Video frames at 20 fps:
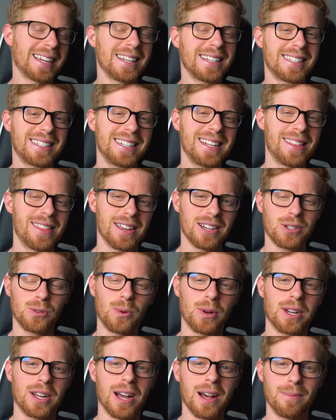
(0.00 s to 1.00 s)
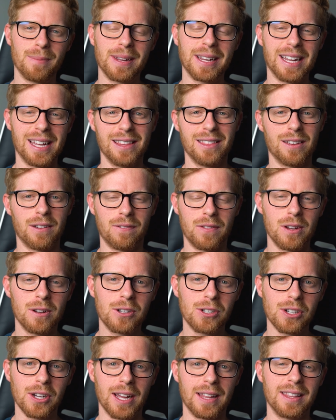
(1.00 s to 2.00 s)
can see this one coming in the
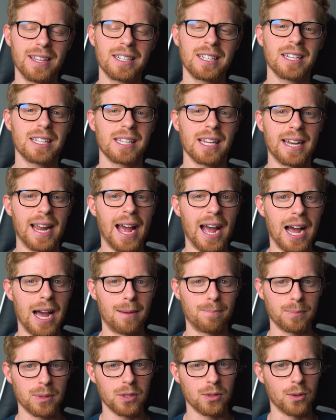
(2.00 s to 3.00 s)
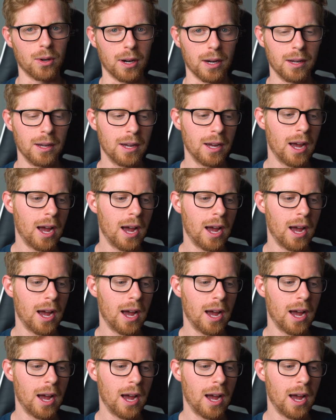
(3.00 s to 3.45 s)
future, and this is an app store.